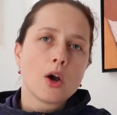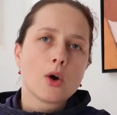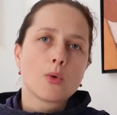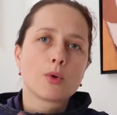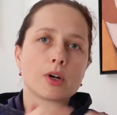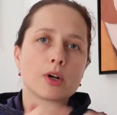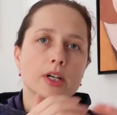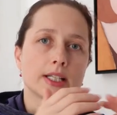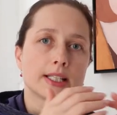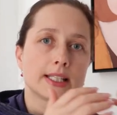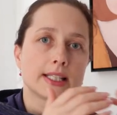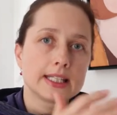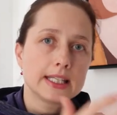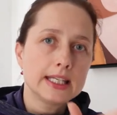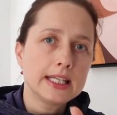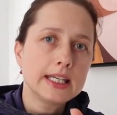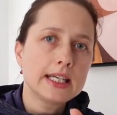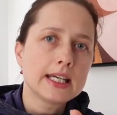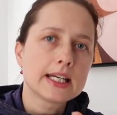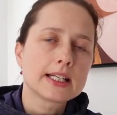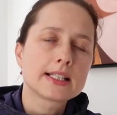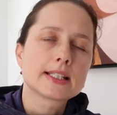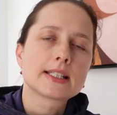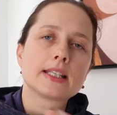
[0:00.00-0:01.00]
Whereas
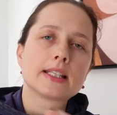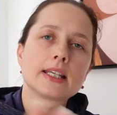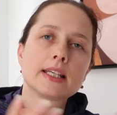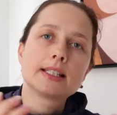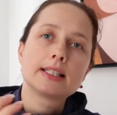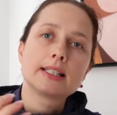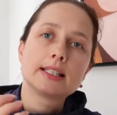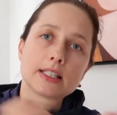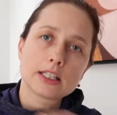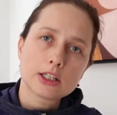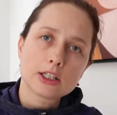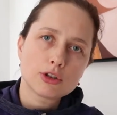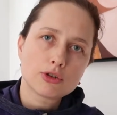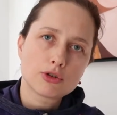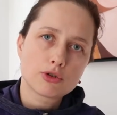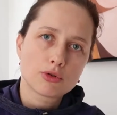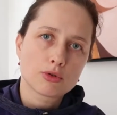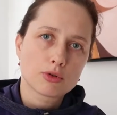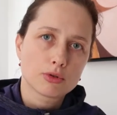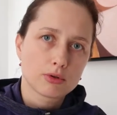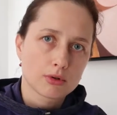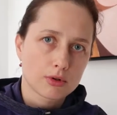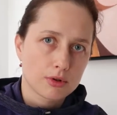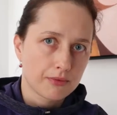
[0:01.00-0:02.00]
ENs, they still
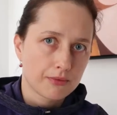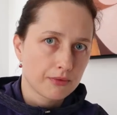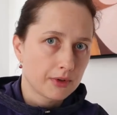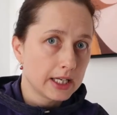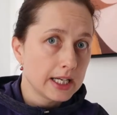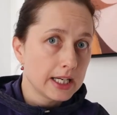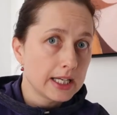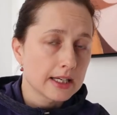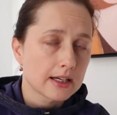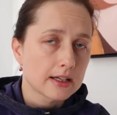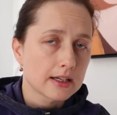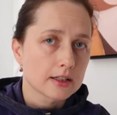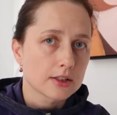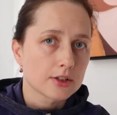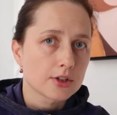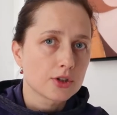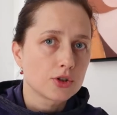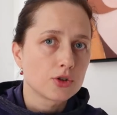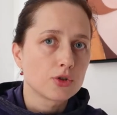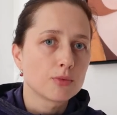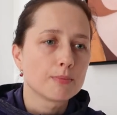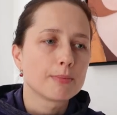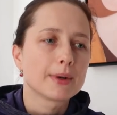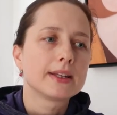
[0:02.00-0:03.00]
do a lot of
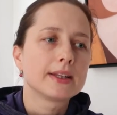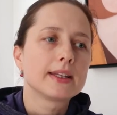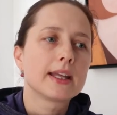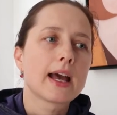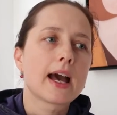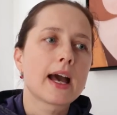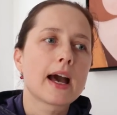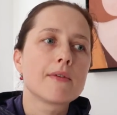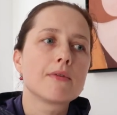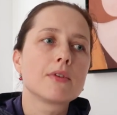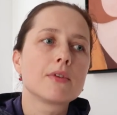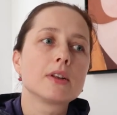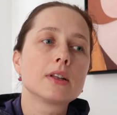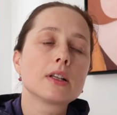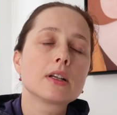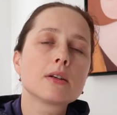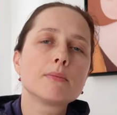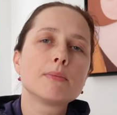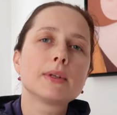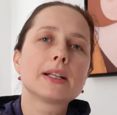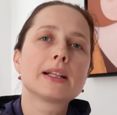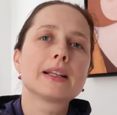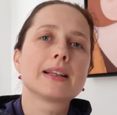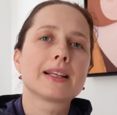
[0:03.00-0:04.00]
clinicals too, but they have a
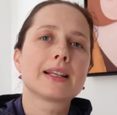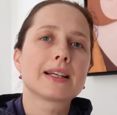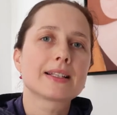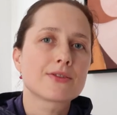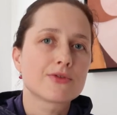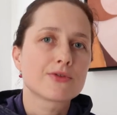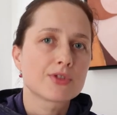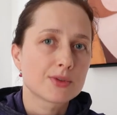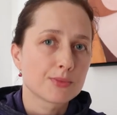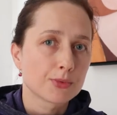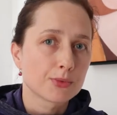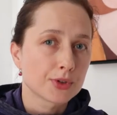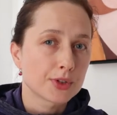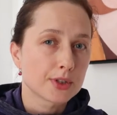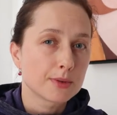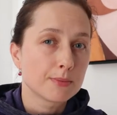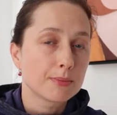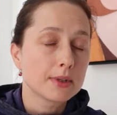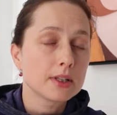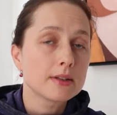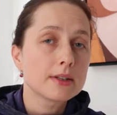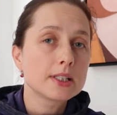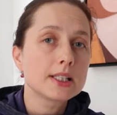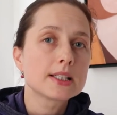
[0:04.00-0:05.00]
little bit less
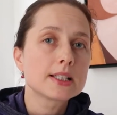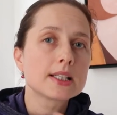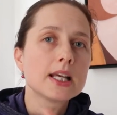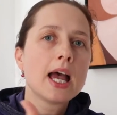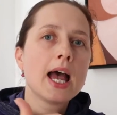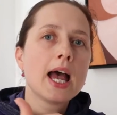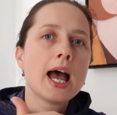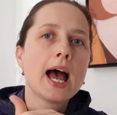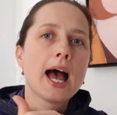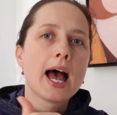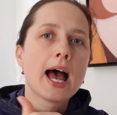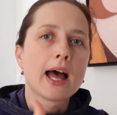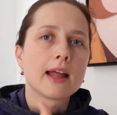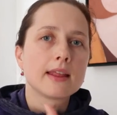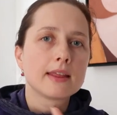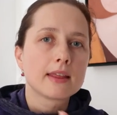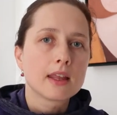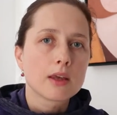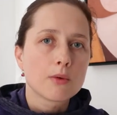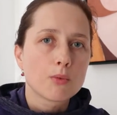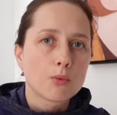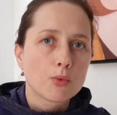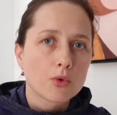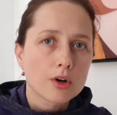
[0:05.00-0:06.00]
responsibilities and
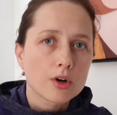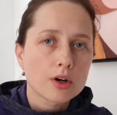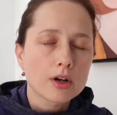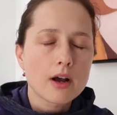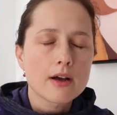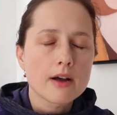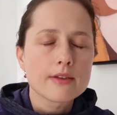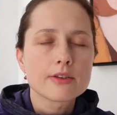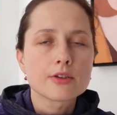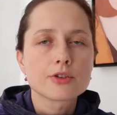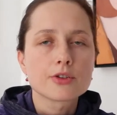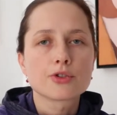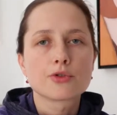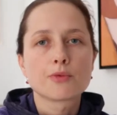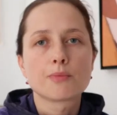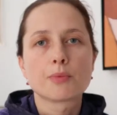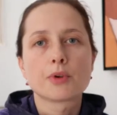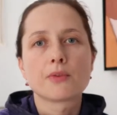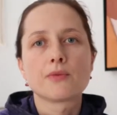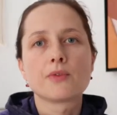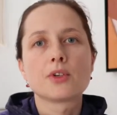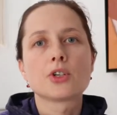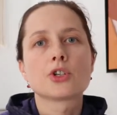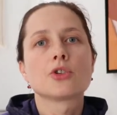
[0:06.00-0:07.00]
they work under
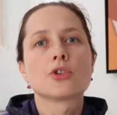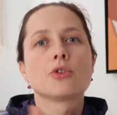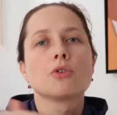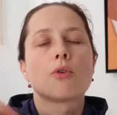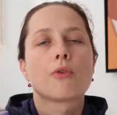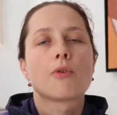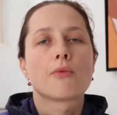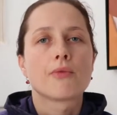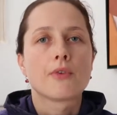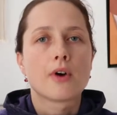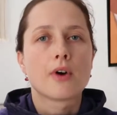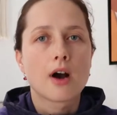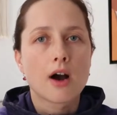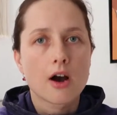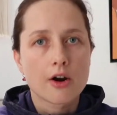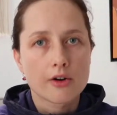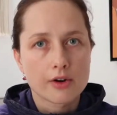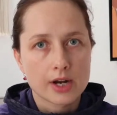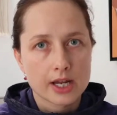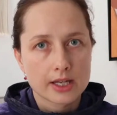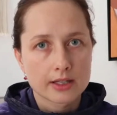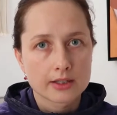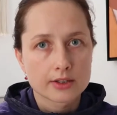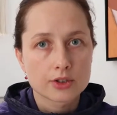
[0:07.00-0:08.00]
supervision of
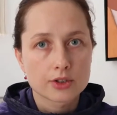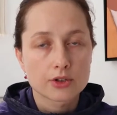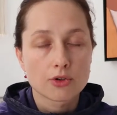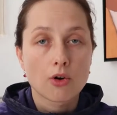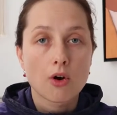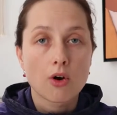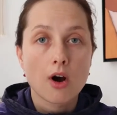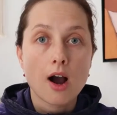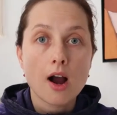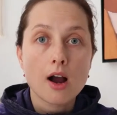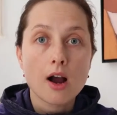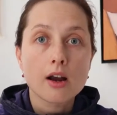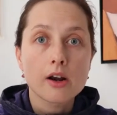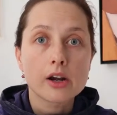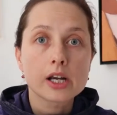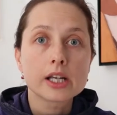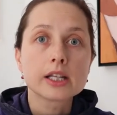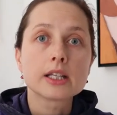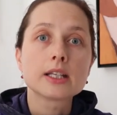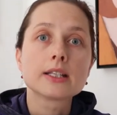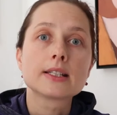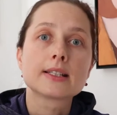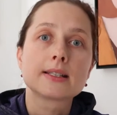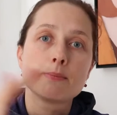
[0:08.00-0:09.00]
RN. So
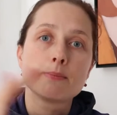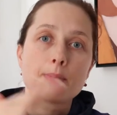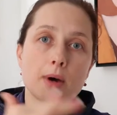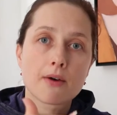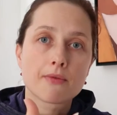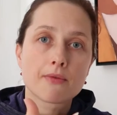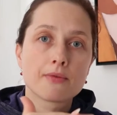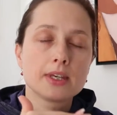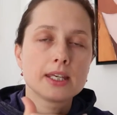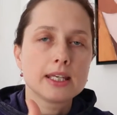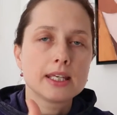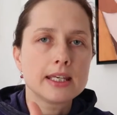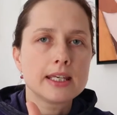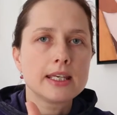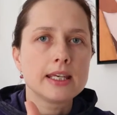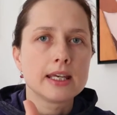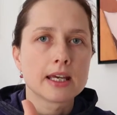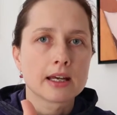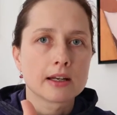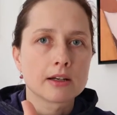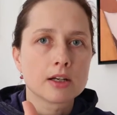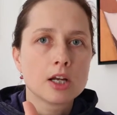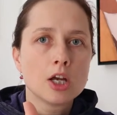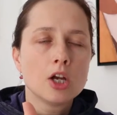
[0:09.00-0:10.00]
RN is above
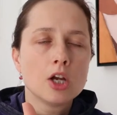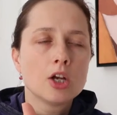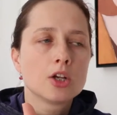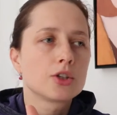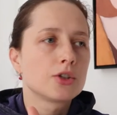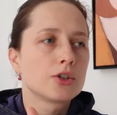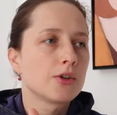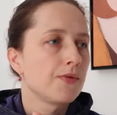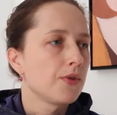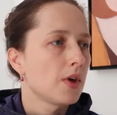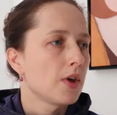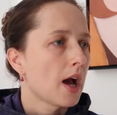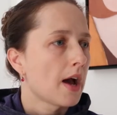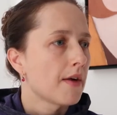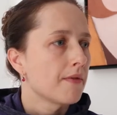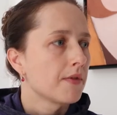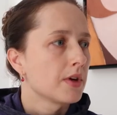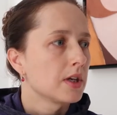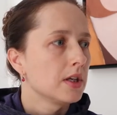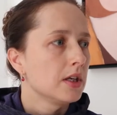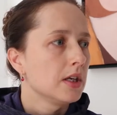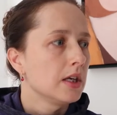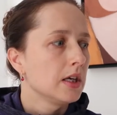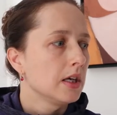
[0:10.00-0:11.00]
EN. So if you have
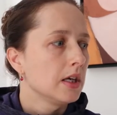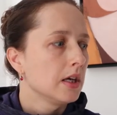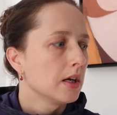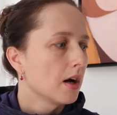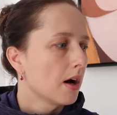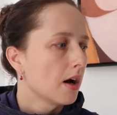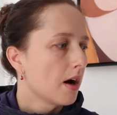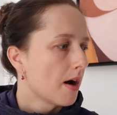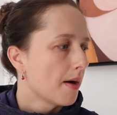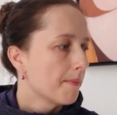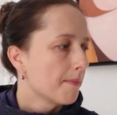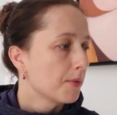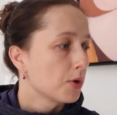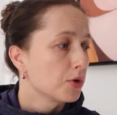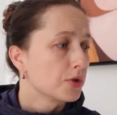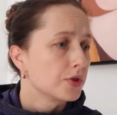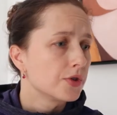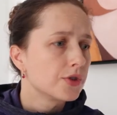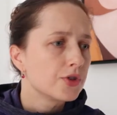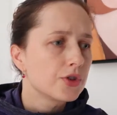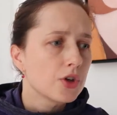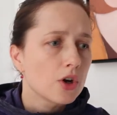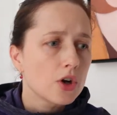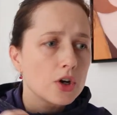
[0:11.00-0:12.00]
any um,
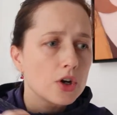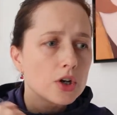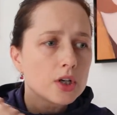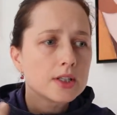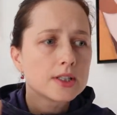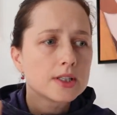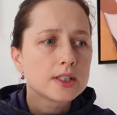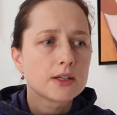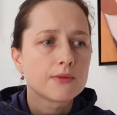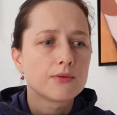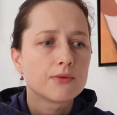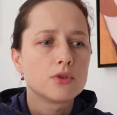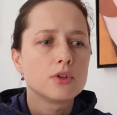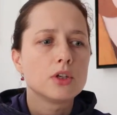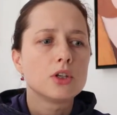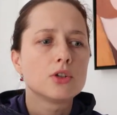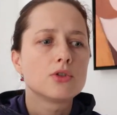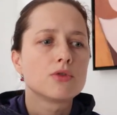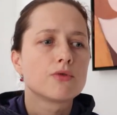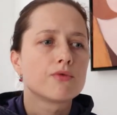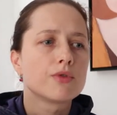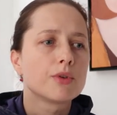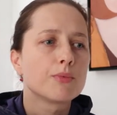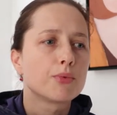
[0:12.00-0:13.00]
concerns, if you
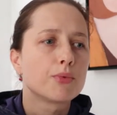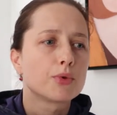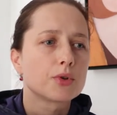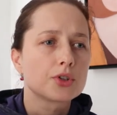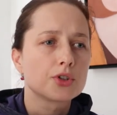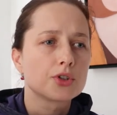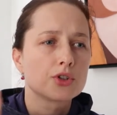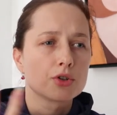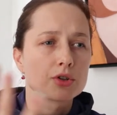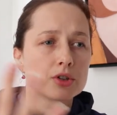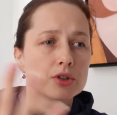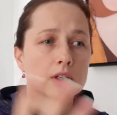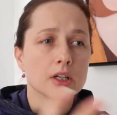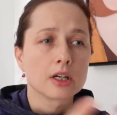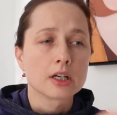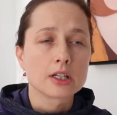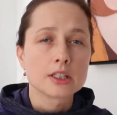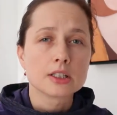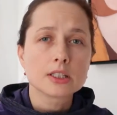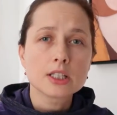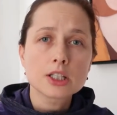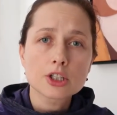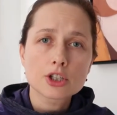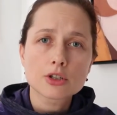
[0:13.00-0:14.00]
need to report certain
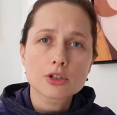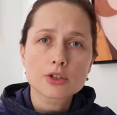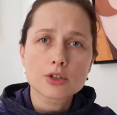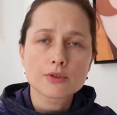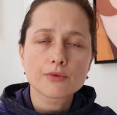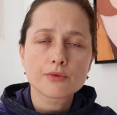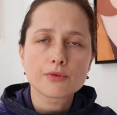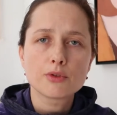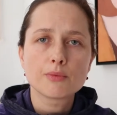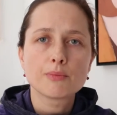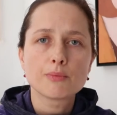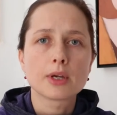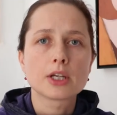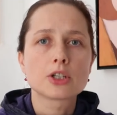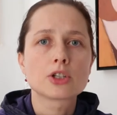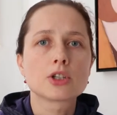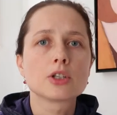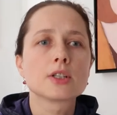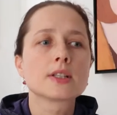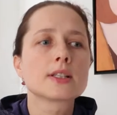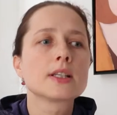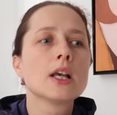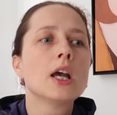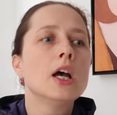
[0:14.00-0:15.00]
conditions of your
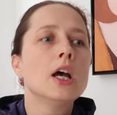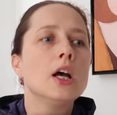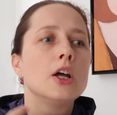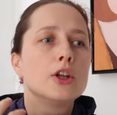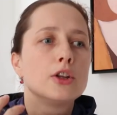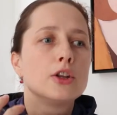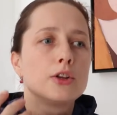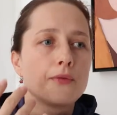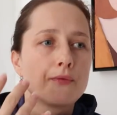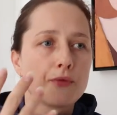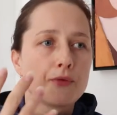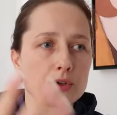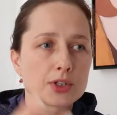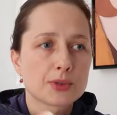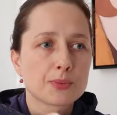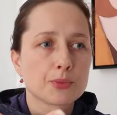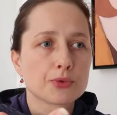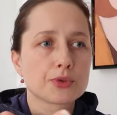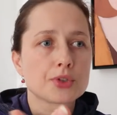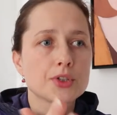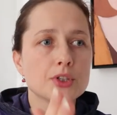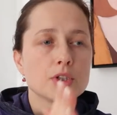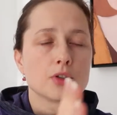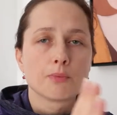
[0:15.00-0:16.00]
patients, the first
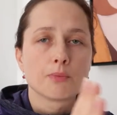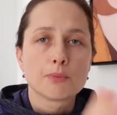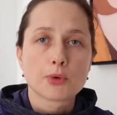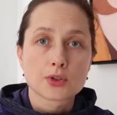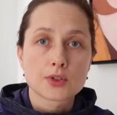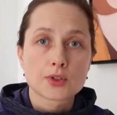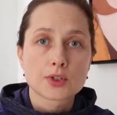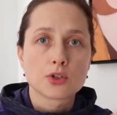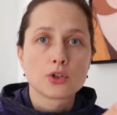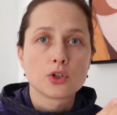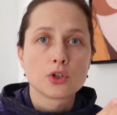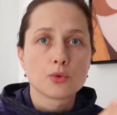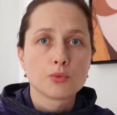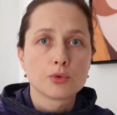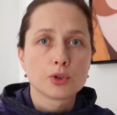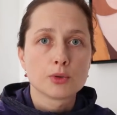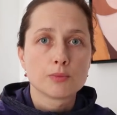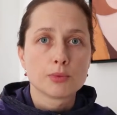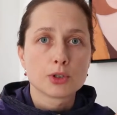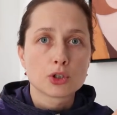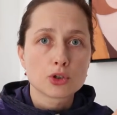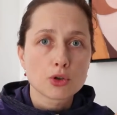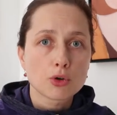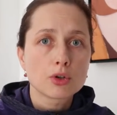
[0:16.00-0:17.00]
person, person you
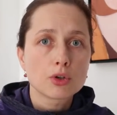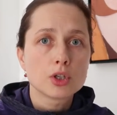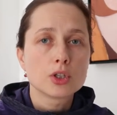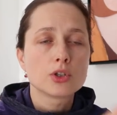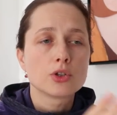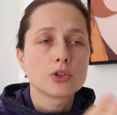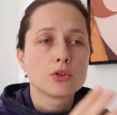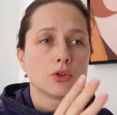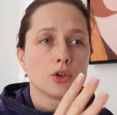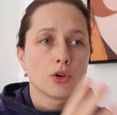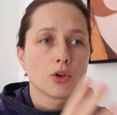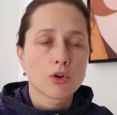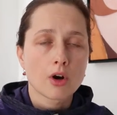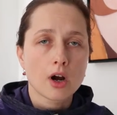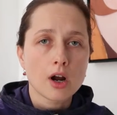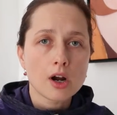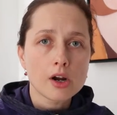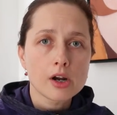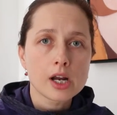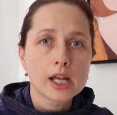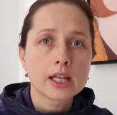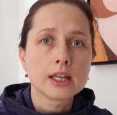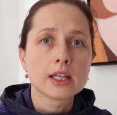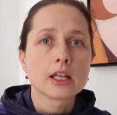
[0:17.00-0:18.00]
would be talking to, your
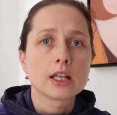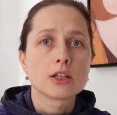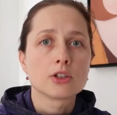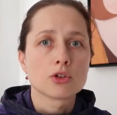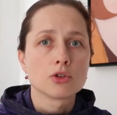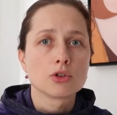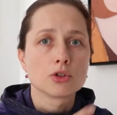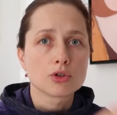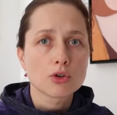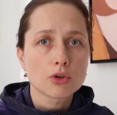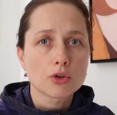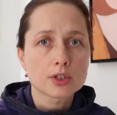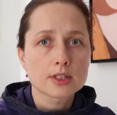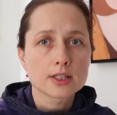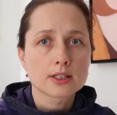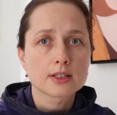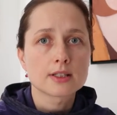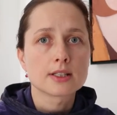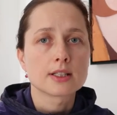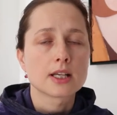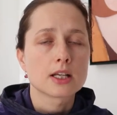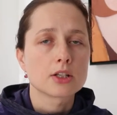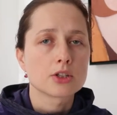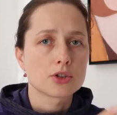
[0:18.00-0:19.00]
RN and then
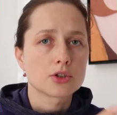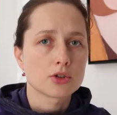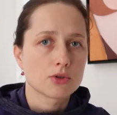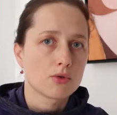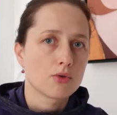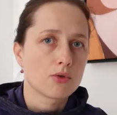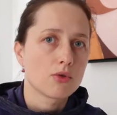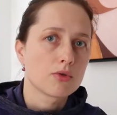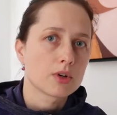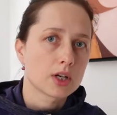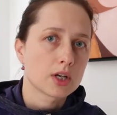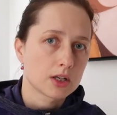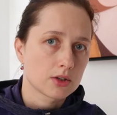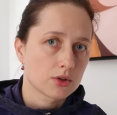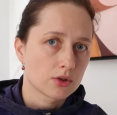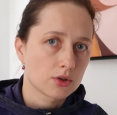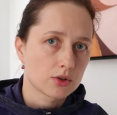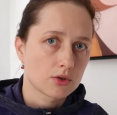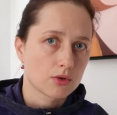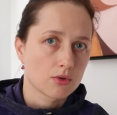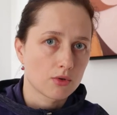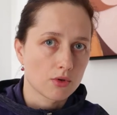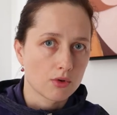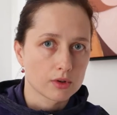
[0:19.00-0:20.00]
doctors and so on and
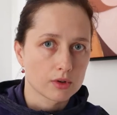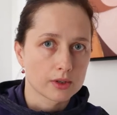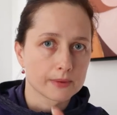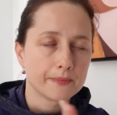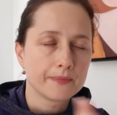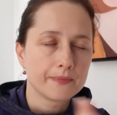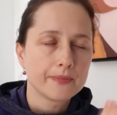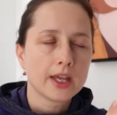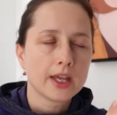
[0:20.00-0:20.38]
so on.